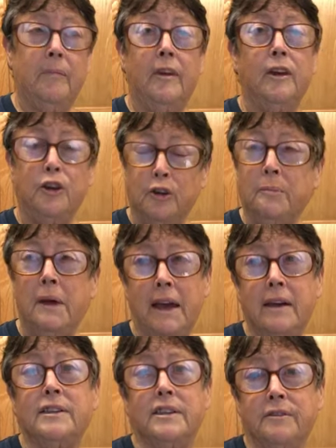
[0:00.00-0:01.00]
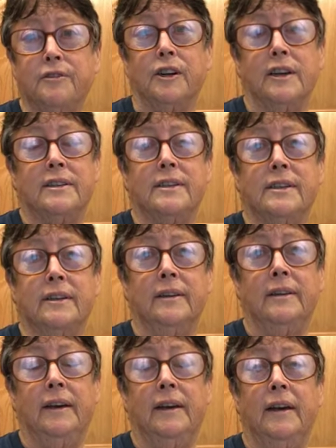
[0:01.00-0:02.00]
you'll make a difference
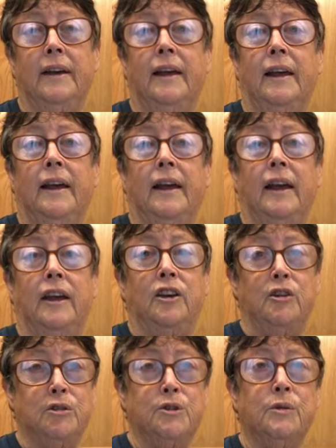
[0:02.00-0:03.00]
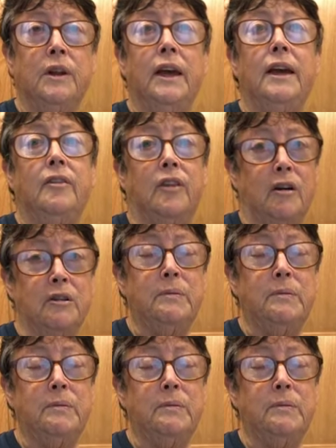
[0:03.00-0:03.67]
usually those